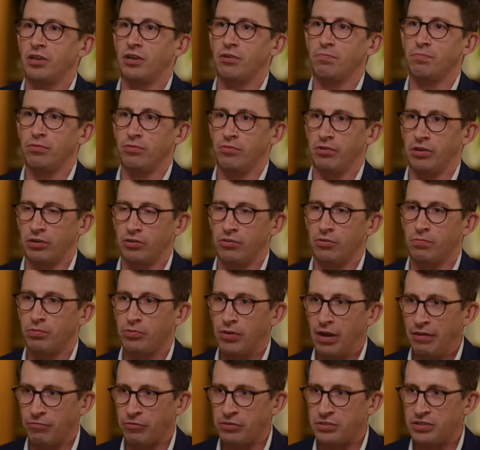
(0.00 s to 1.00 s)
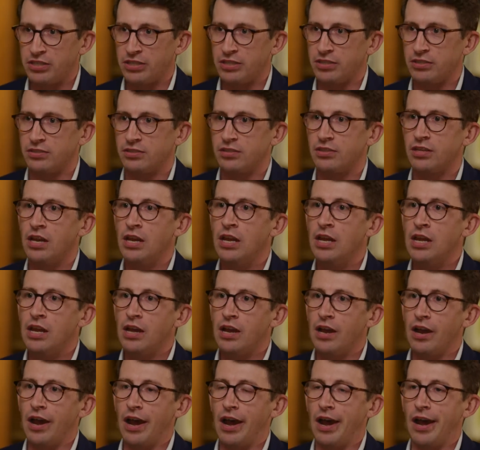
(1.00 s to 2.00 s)
what their political preferences
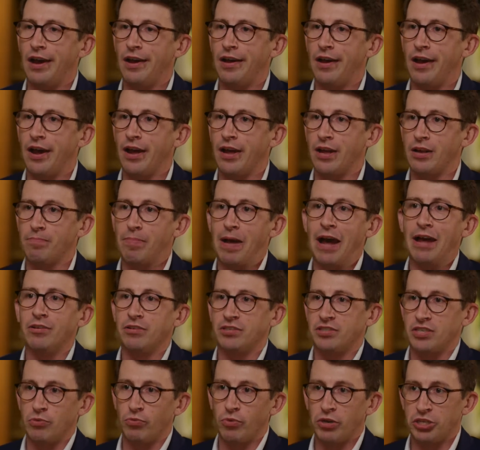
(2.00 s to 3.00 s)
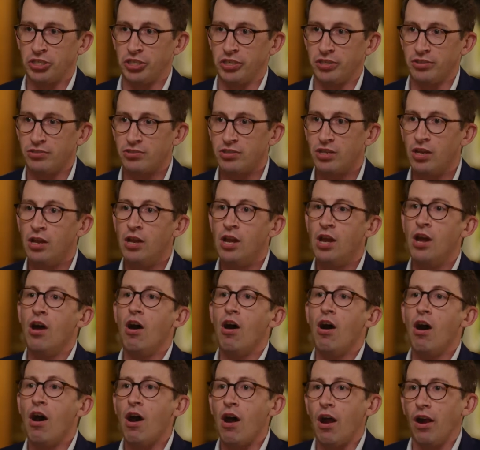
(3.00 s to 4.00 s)
Uh, uh, and policy wishes
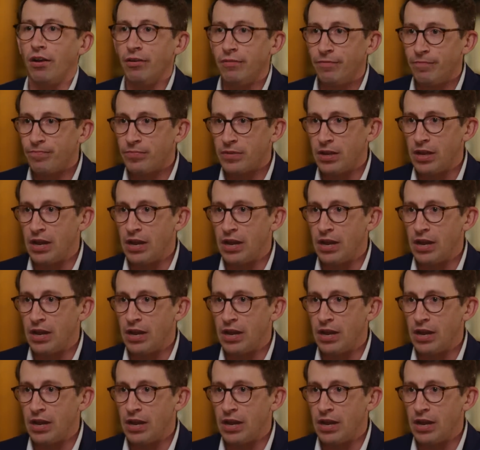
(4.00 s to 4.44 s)
are.